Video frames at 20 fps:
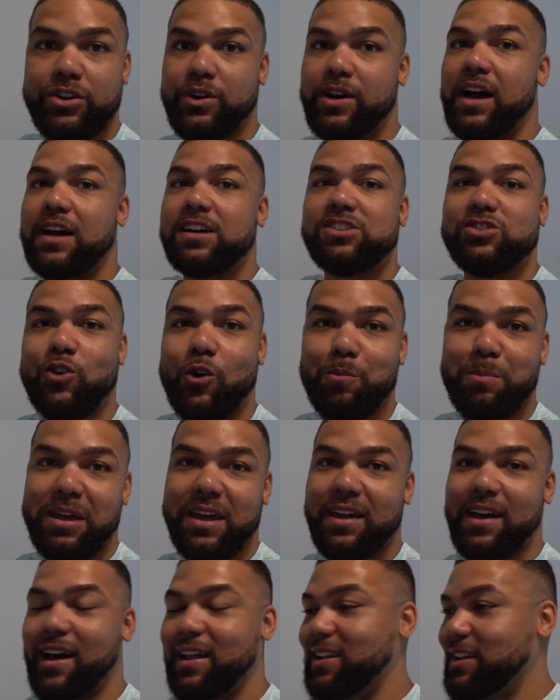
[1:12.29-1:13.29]
You guys know
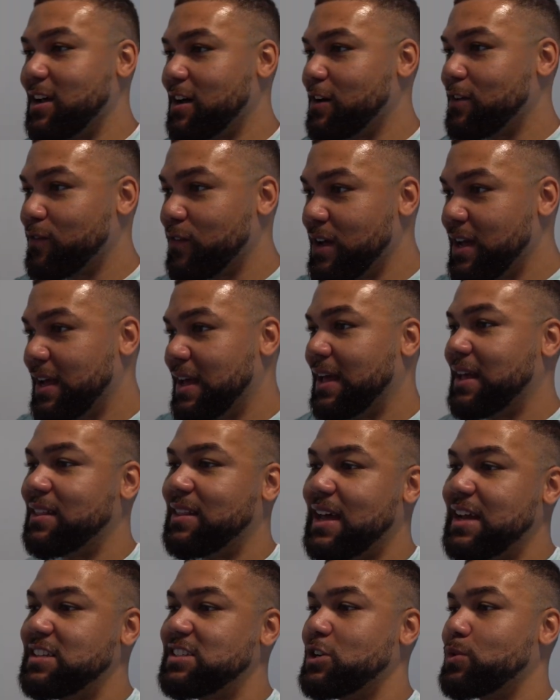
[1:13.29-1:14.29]
me, I love
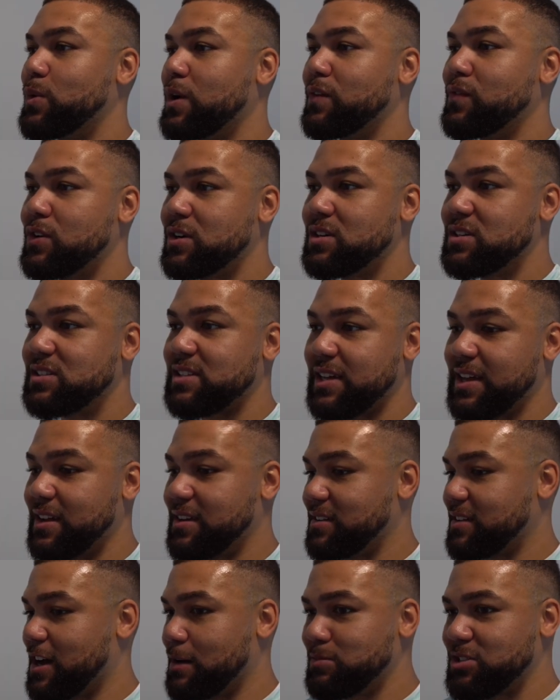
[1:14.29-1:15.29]
lazy rivers,
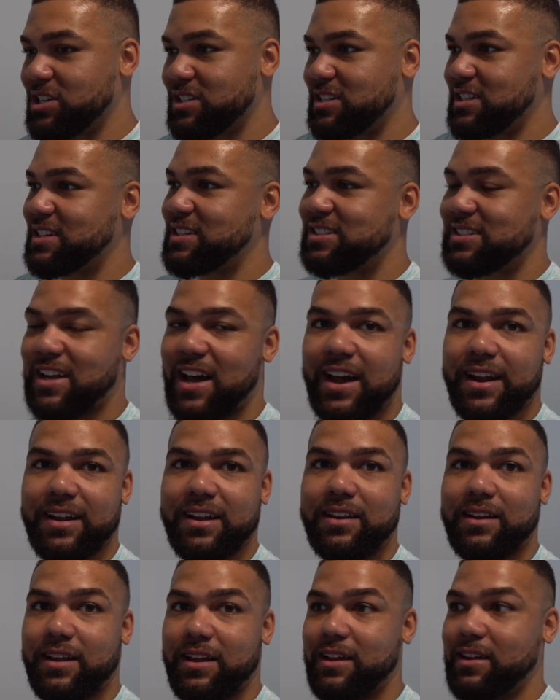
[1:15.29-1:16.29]
and I'm just
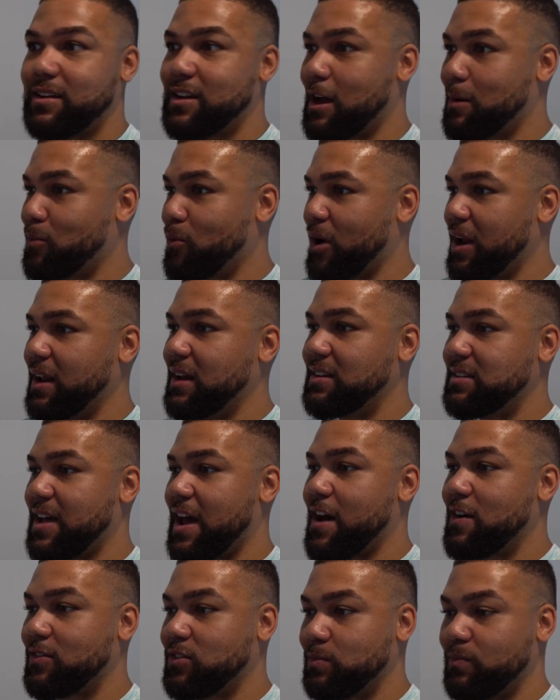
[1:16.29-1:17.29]
excited and I'm ready to
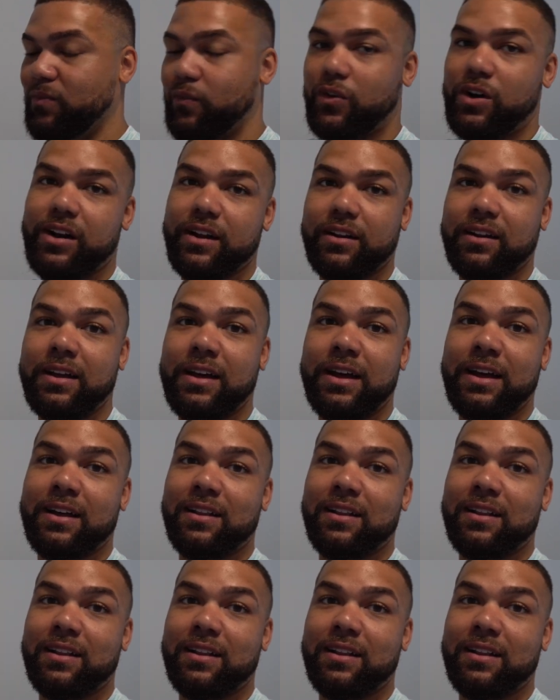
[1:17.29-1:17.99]
have some fun.